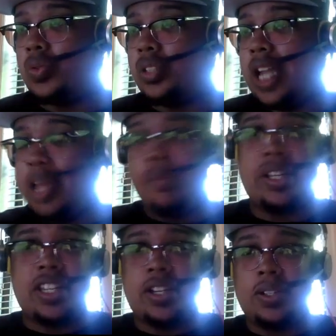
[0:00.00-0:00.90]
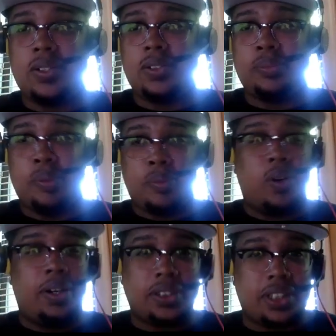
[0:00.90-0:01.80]
the Emmett Till
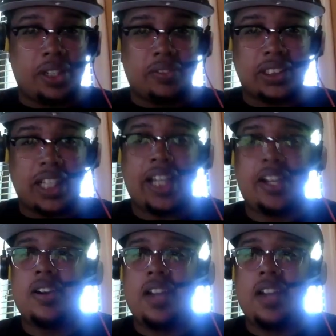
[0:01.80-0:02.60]
memorial service like you're